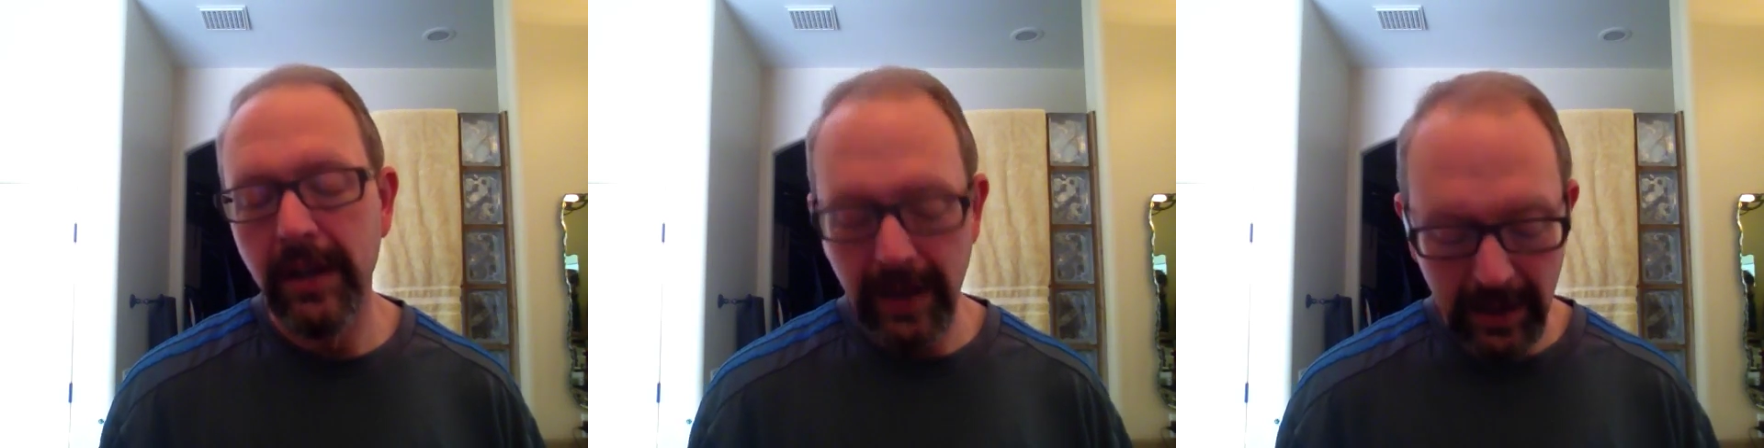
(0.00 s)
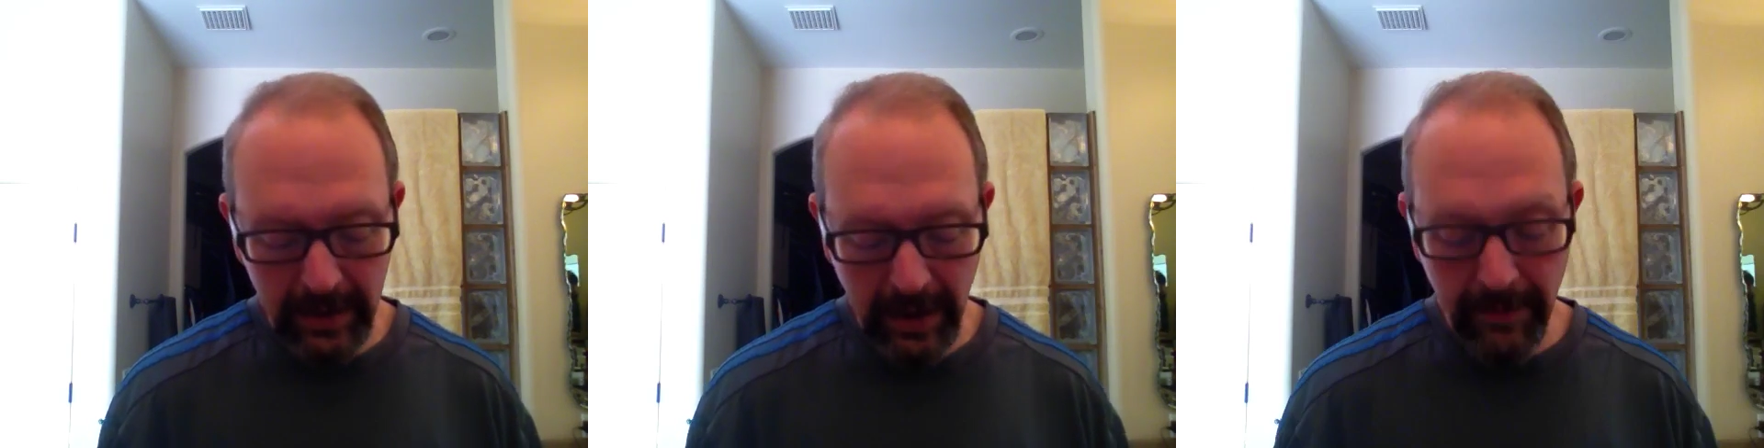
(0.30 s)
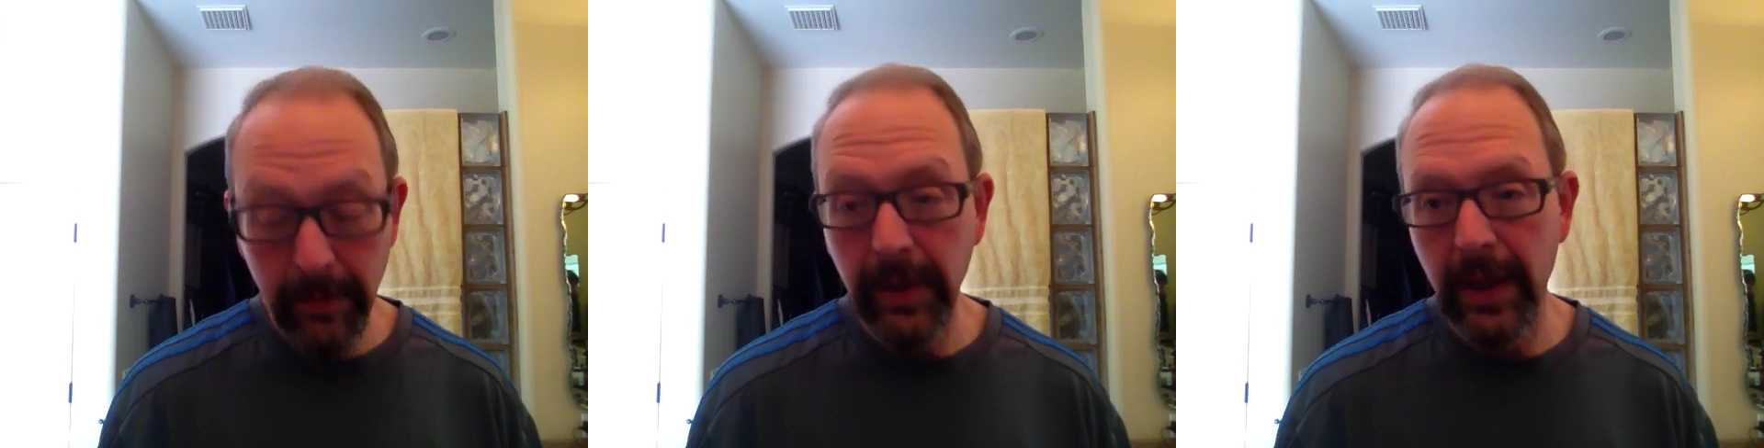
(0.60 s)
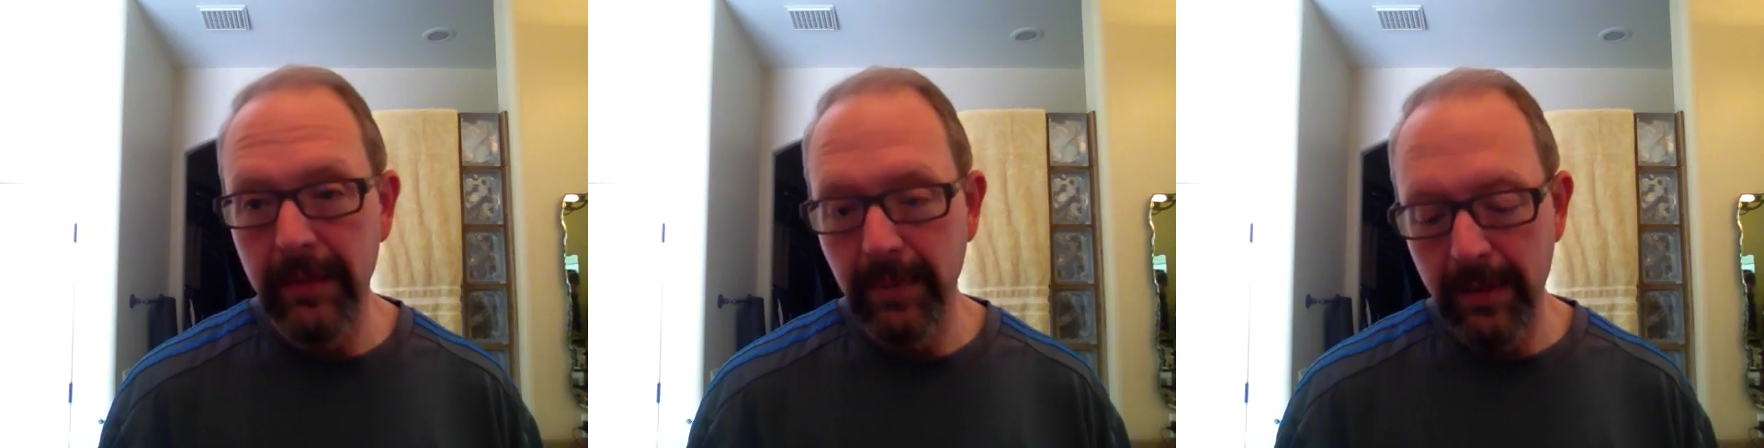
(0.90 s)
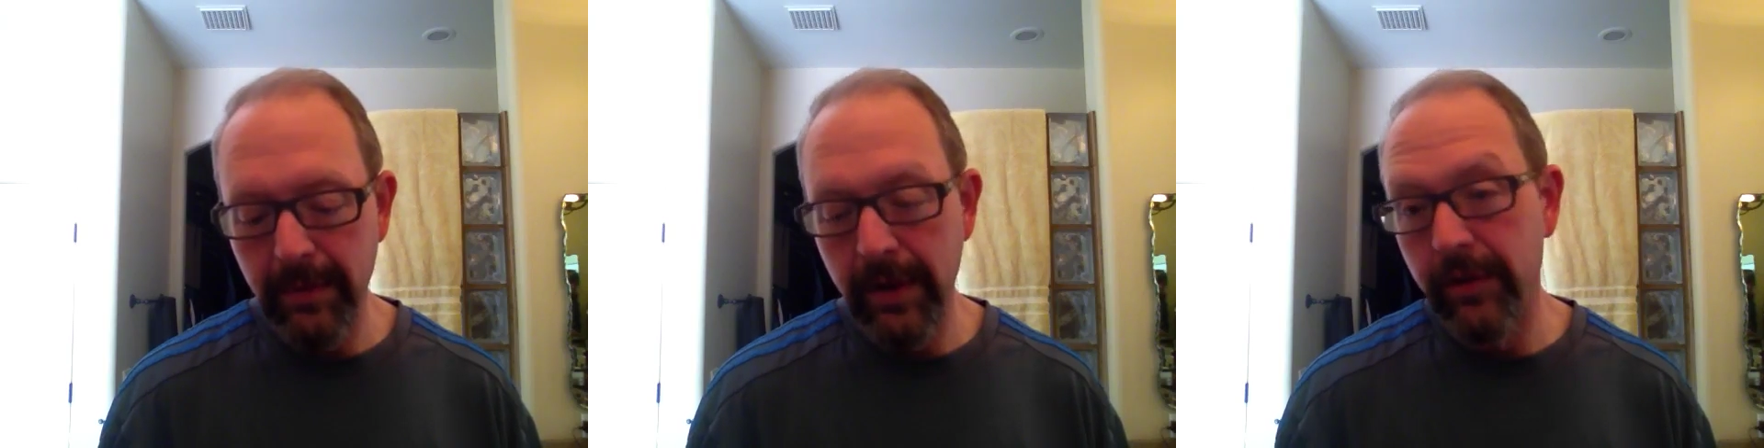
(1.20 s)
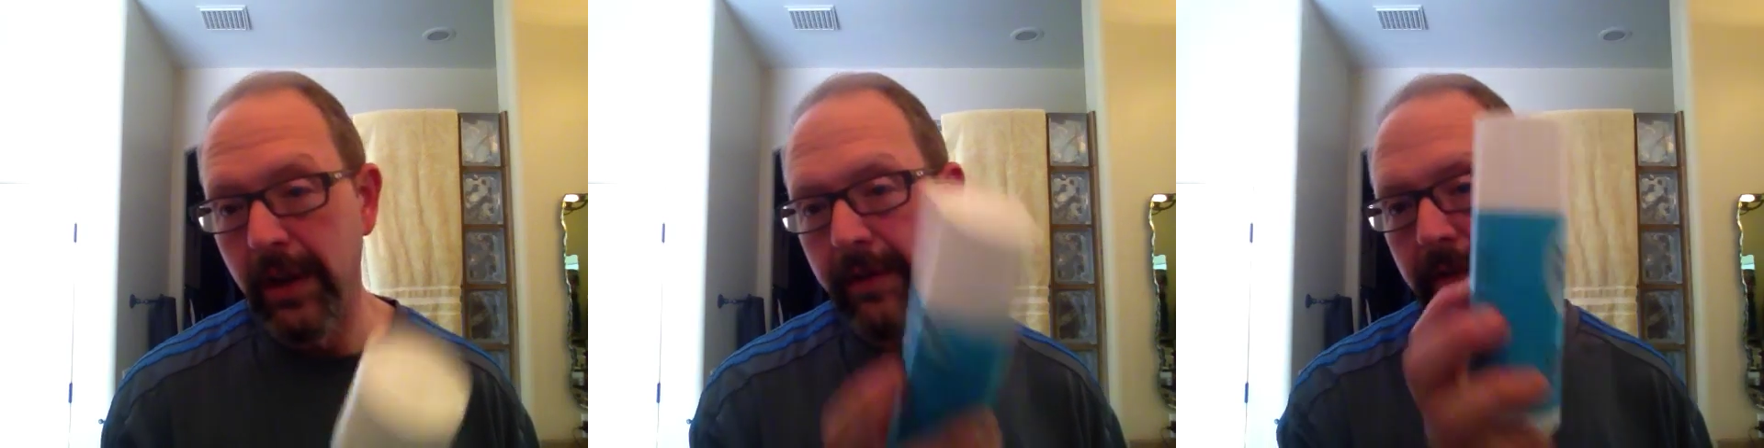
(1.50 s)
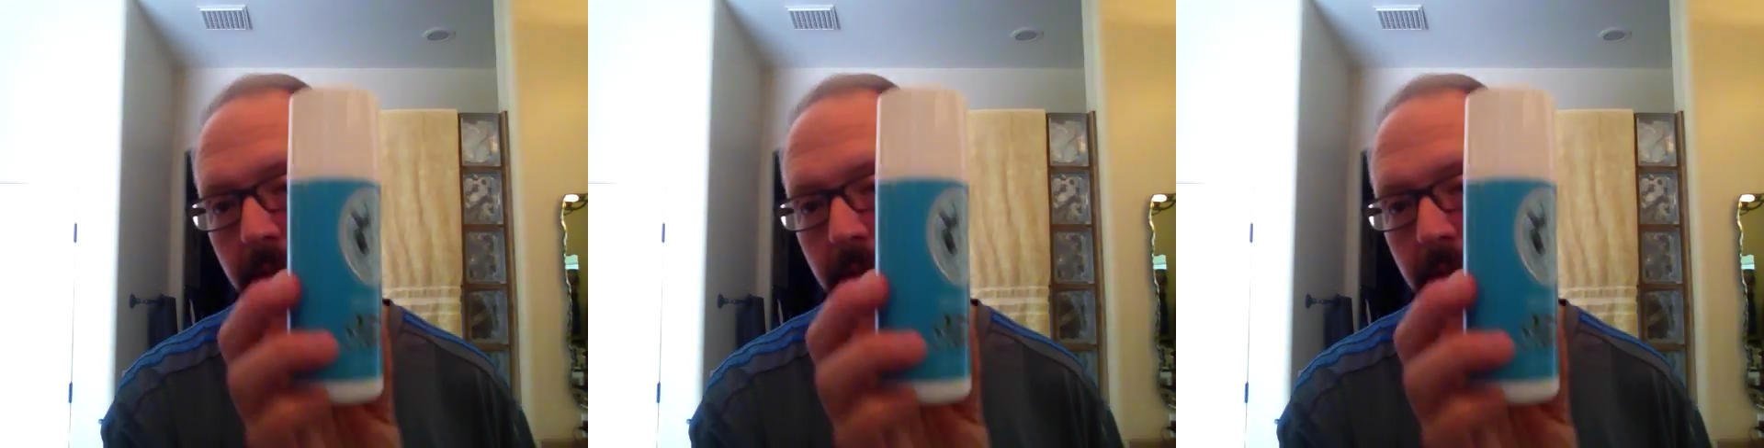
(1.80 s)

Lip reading: and I've applied my pre-shave,